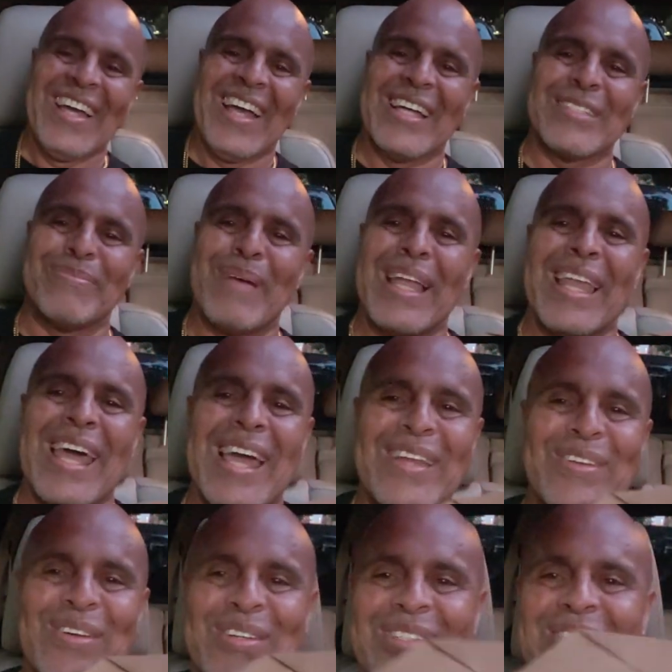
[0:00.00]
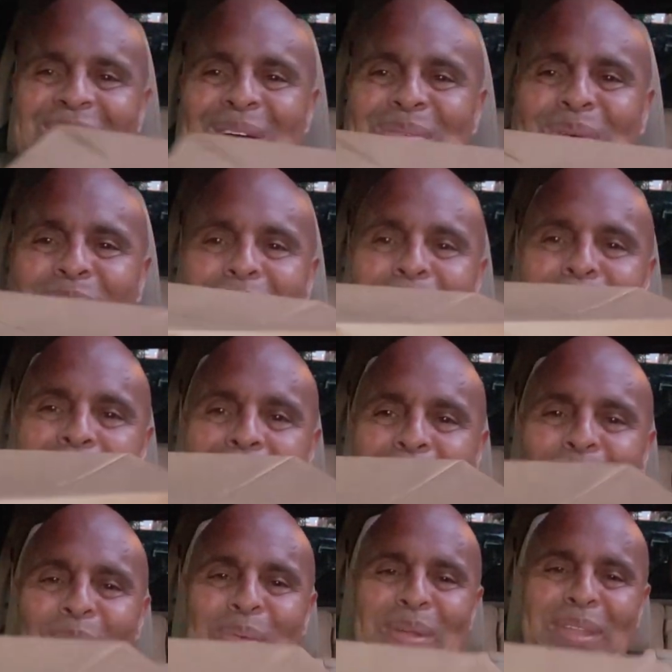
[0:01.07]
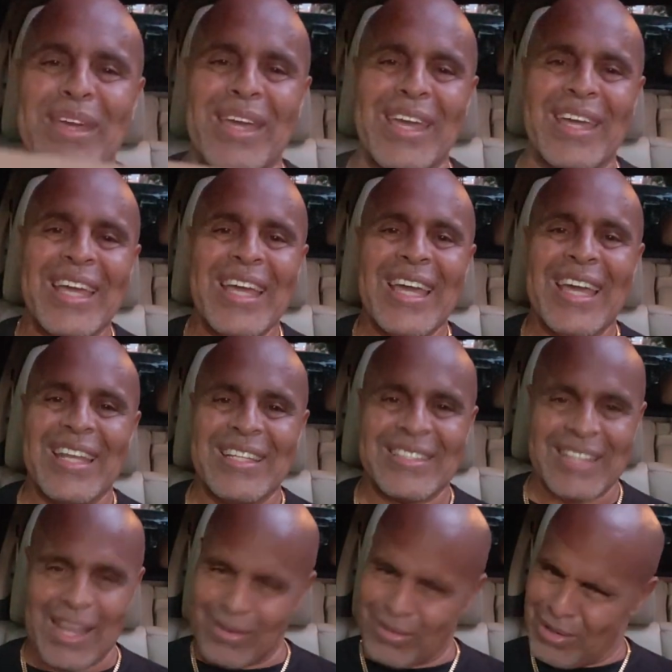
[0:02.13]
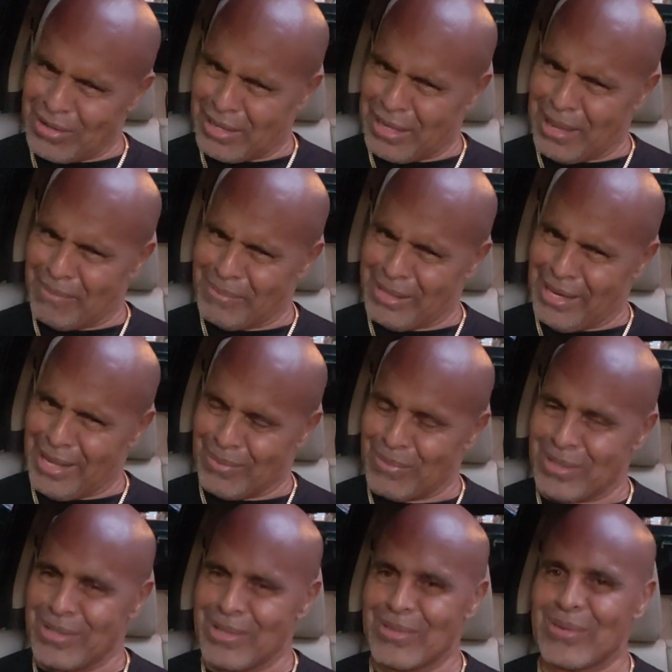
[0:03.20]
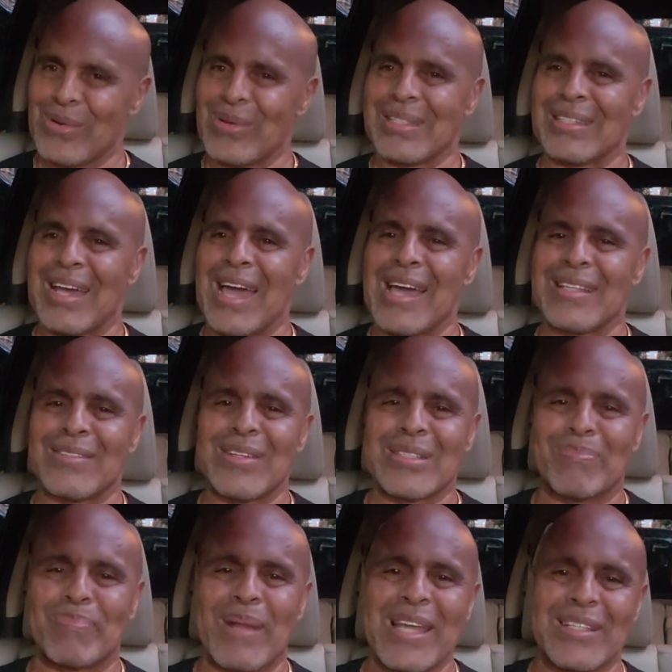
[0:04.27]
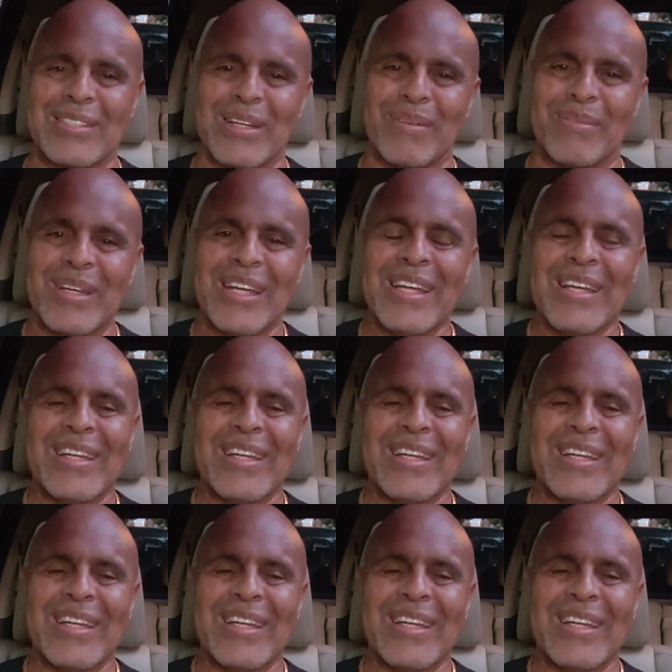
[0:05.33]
That's my landlord. He saw me with the bag over the head. And he's like looking at me like, what are you doing? So I have to explain to him.